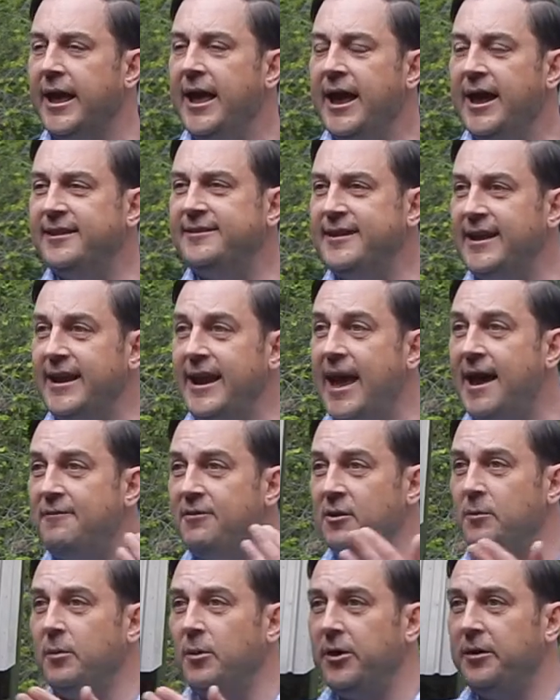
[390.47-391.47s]
It's
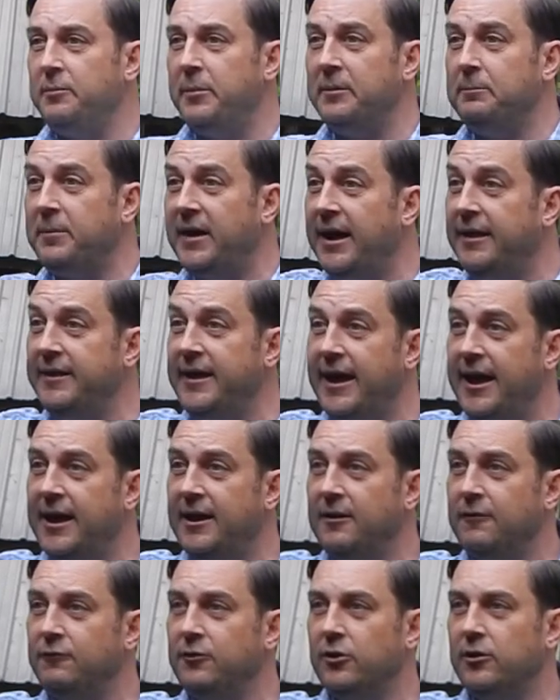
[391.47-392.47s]
inevitable, but by the
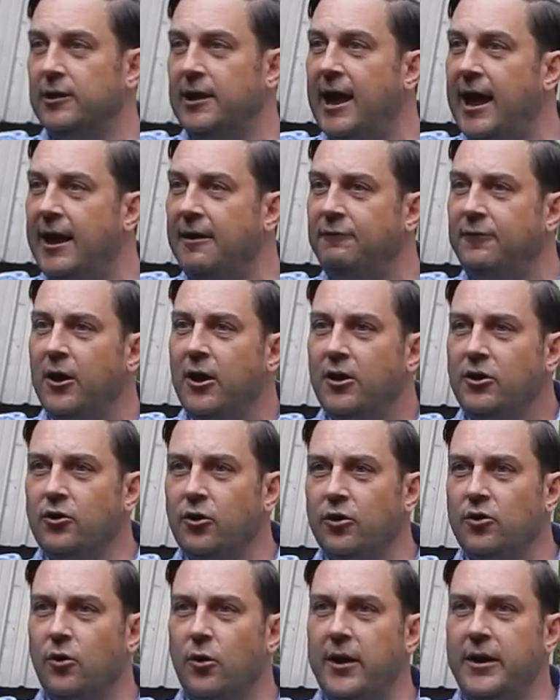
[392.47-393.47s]
end of your life,
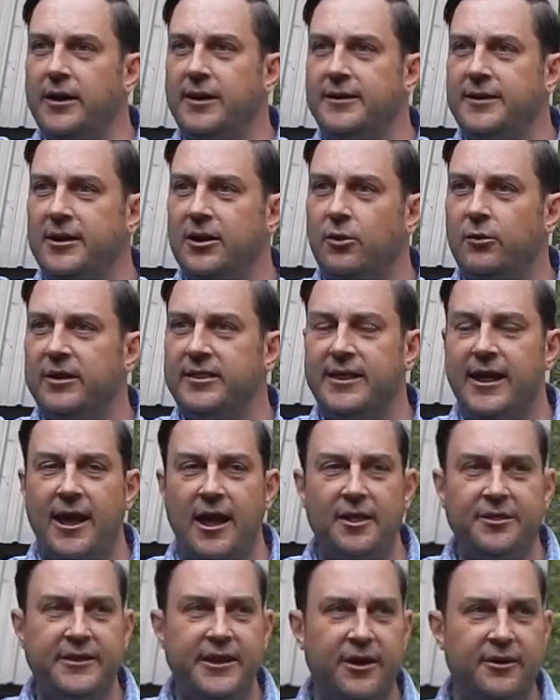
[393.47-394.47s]
you're going to deal with the
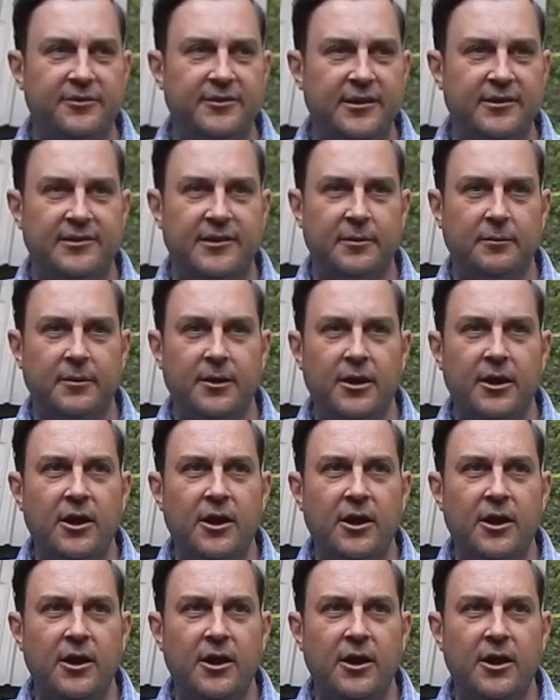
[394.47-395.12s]
healthcare system.